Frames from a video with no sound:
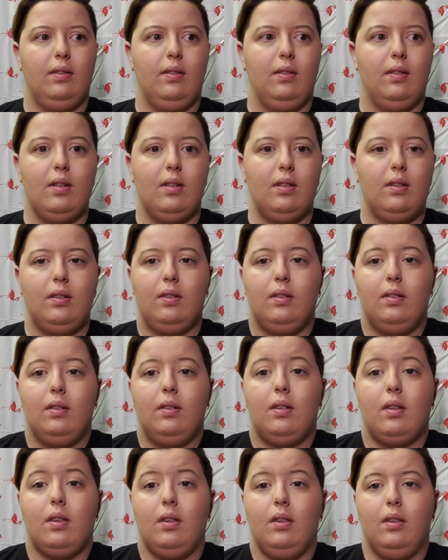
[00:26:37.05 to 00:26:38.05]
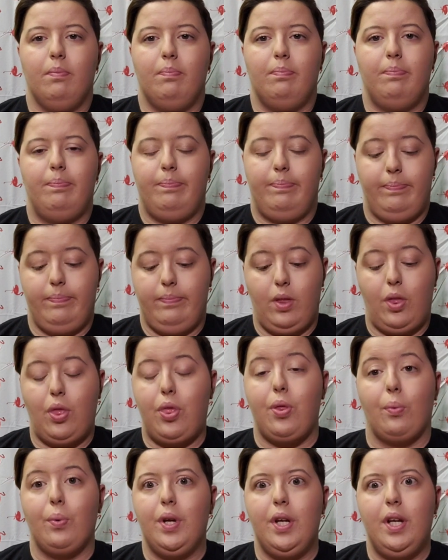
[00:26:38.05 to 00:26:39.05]
the
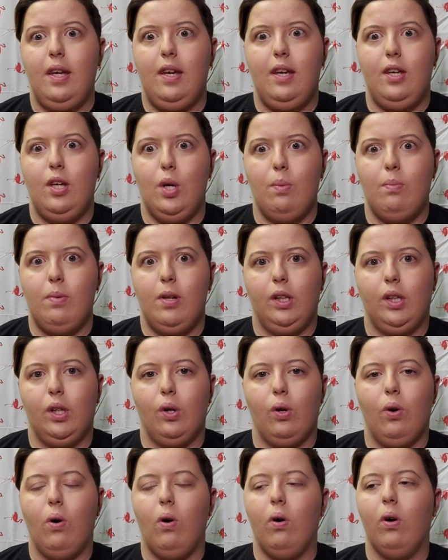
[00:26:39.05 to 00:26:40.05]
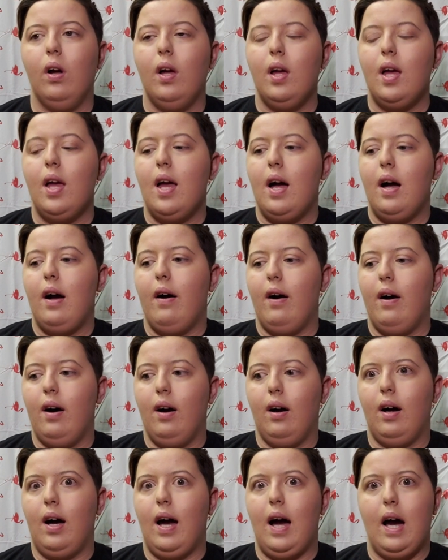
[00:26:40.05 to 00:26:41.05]
3D human girl,
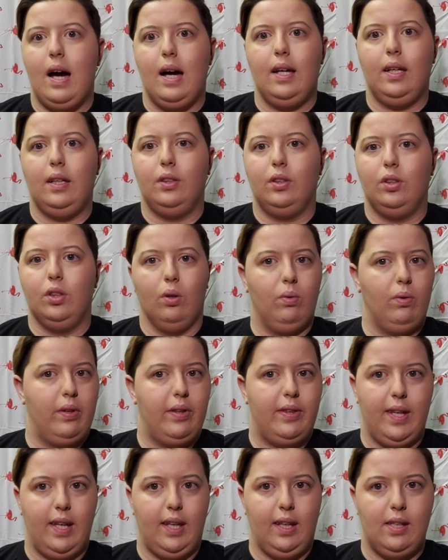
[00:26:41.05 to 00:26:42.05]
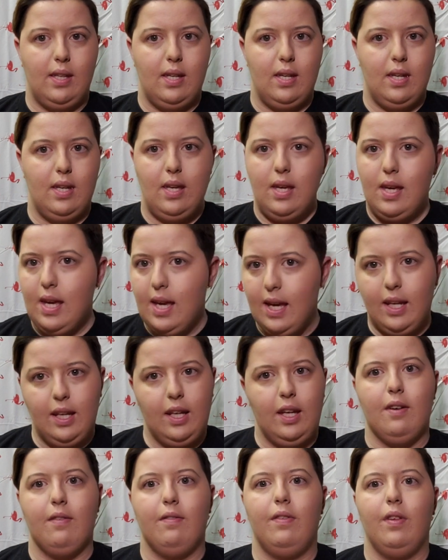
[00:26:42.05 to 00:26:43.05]
I don't think
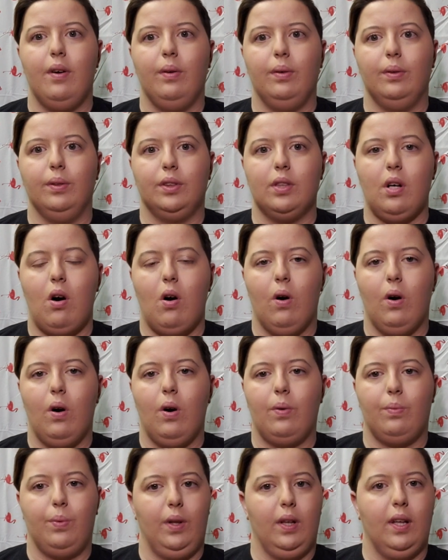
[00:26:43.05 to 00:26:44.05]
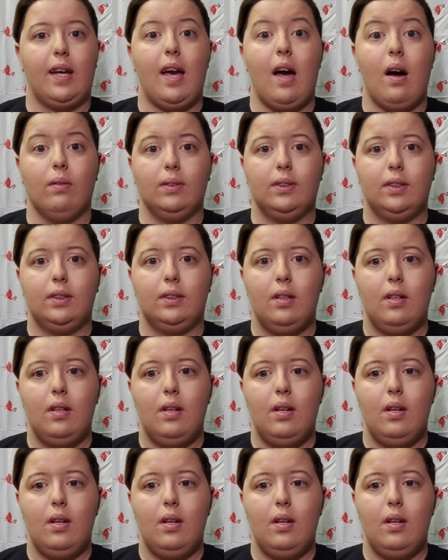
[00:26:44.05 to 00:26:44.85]
any of those are real accounts.